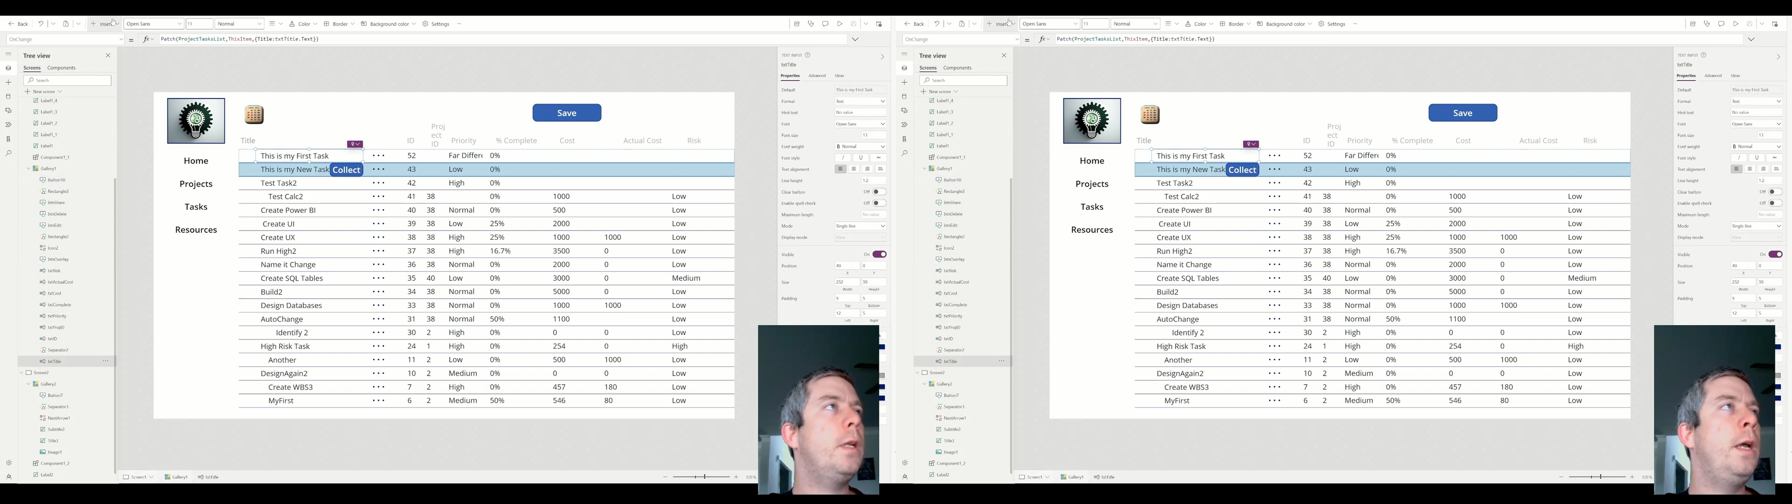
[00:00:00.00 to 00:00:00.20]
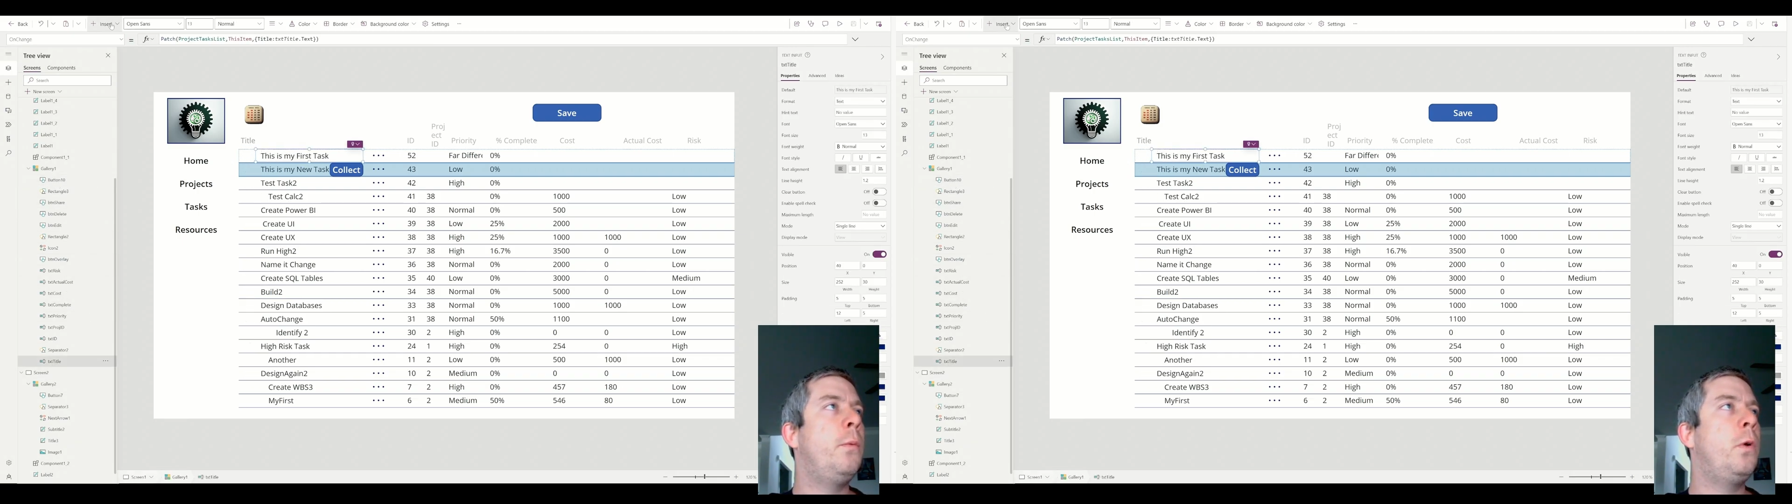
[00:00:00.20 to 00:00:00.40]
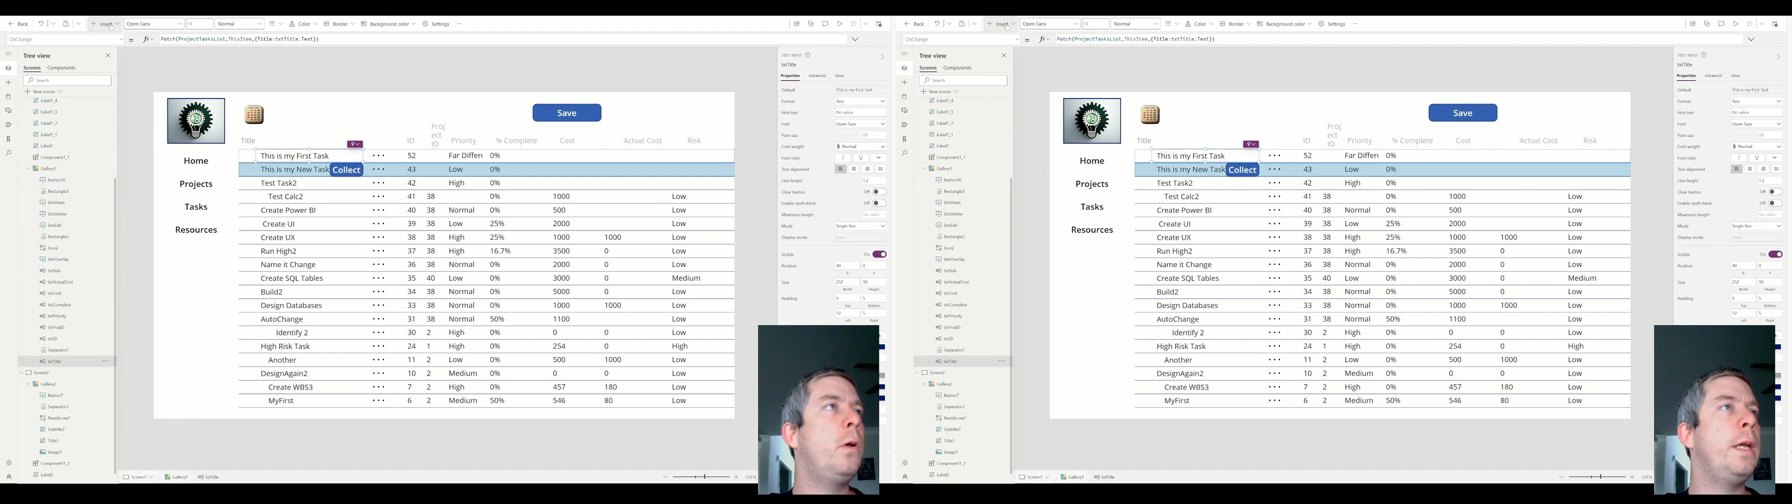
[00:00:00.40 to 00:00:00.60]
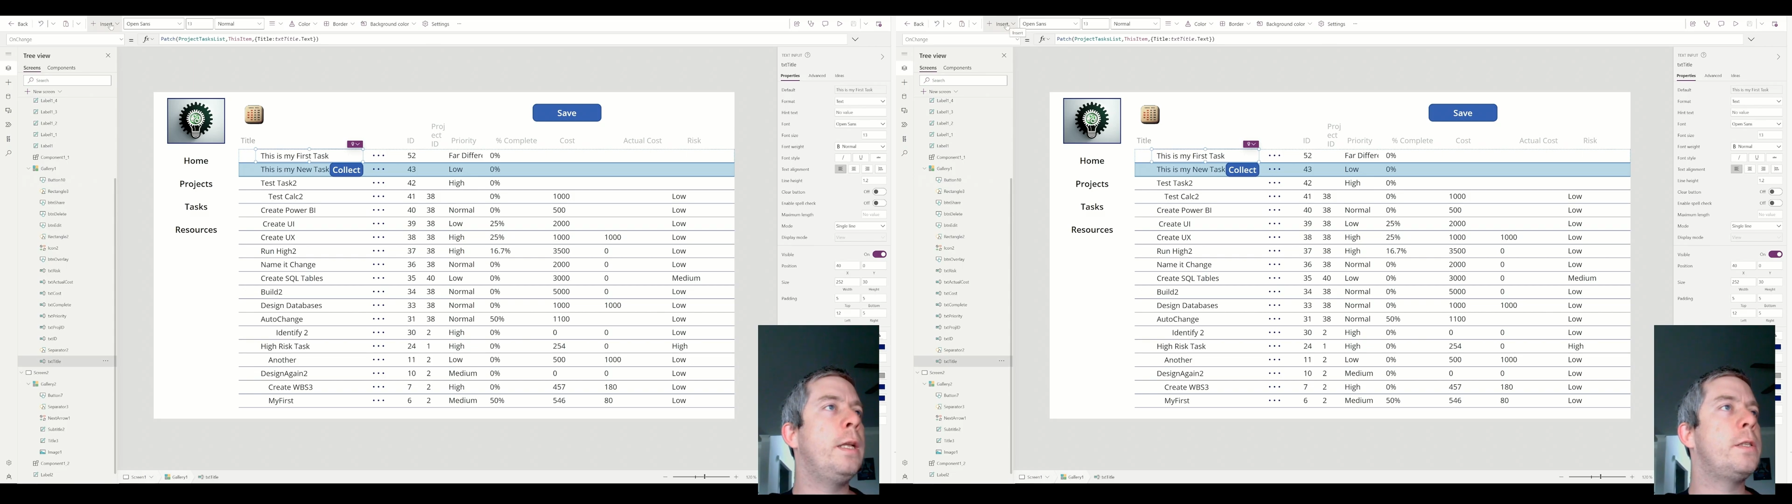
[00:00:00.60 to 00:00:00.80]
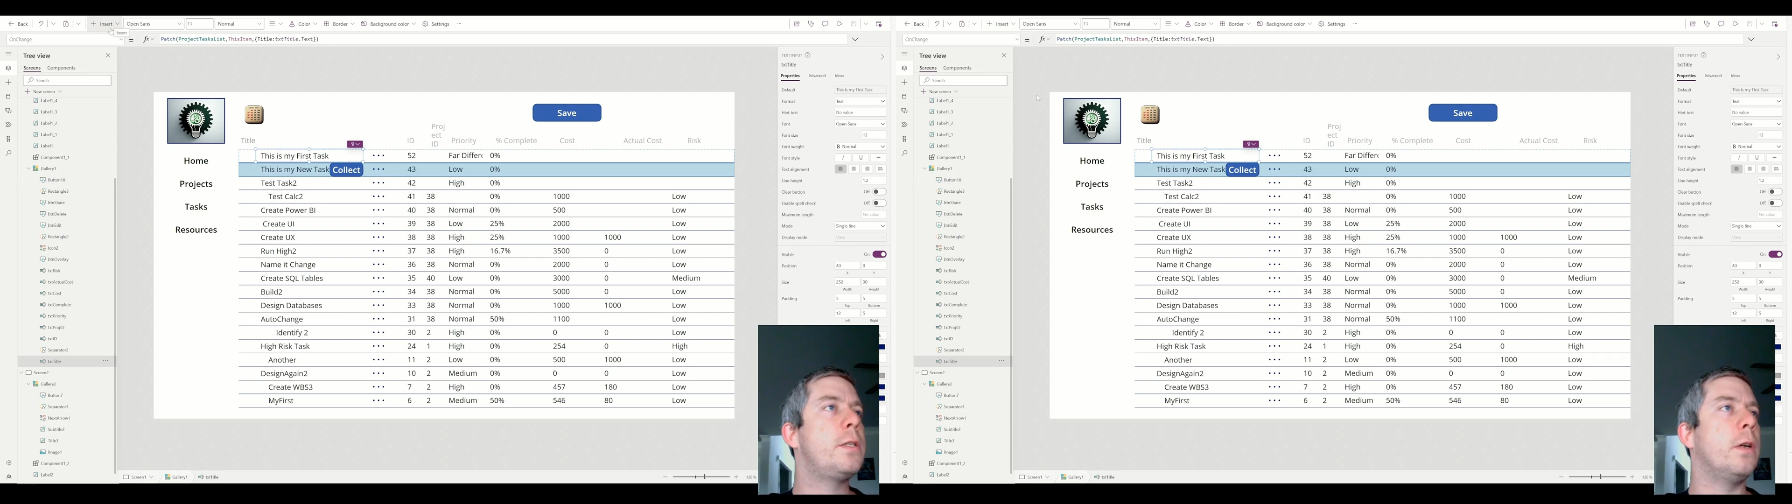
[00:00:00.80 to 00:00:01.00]
And we'll
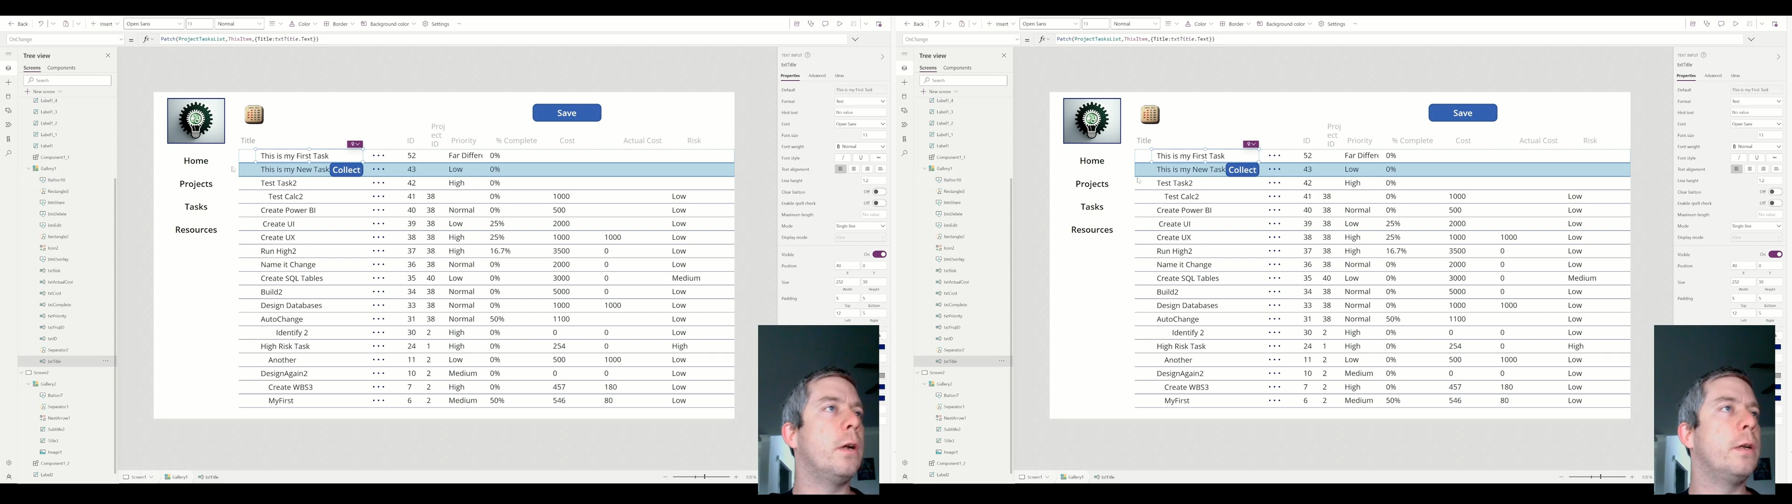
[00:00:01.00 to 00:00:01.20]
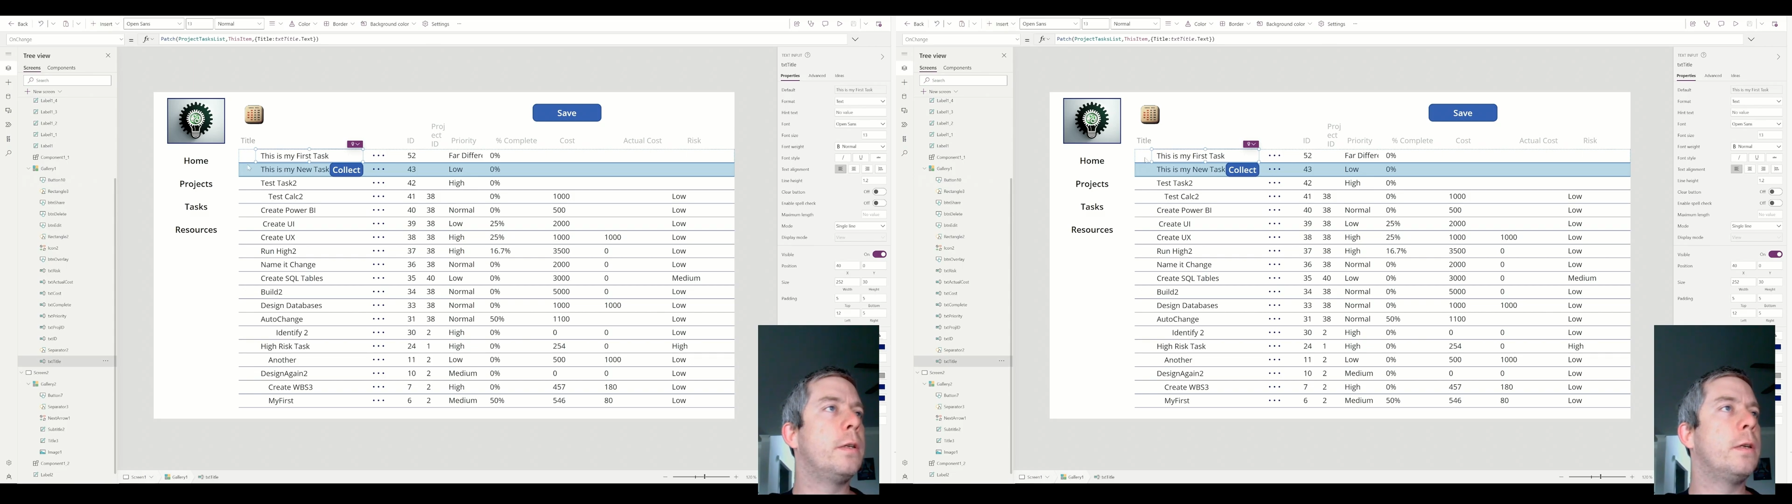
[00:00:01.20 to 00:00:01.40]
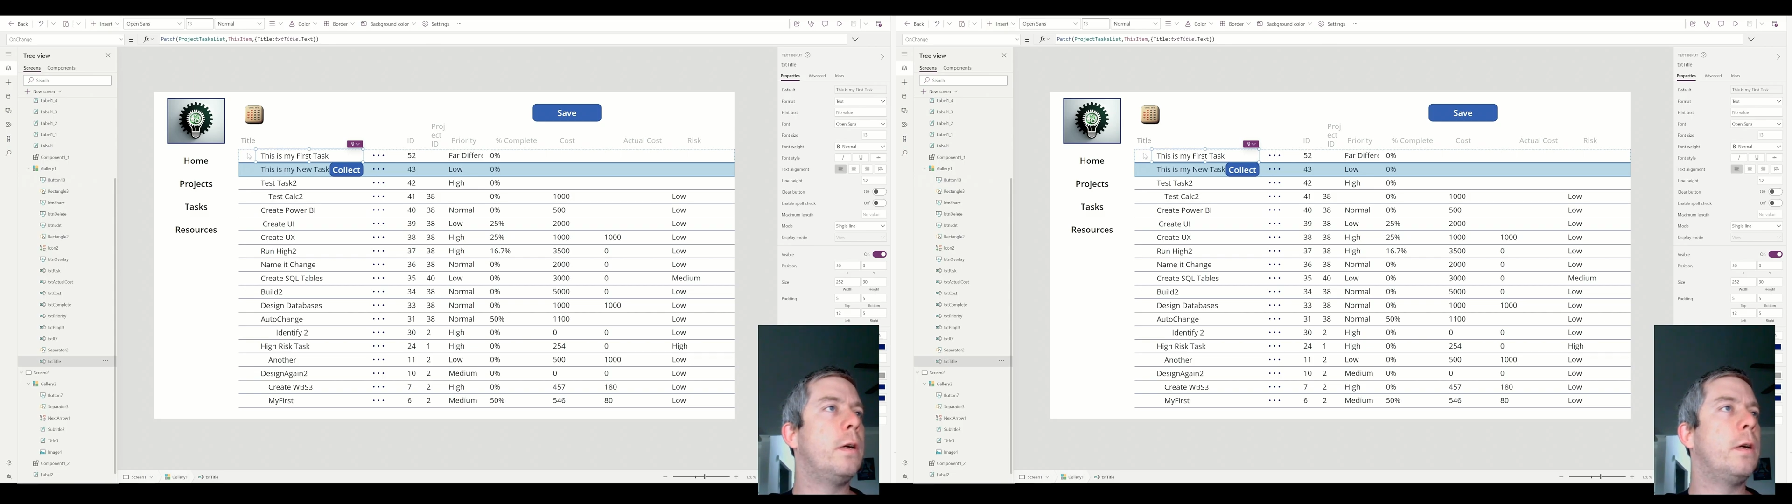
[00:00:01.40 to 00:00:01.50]
insert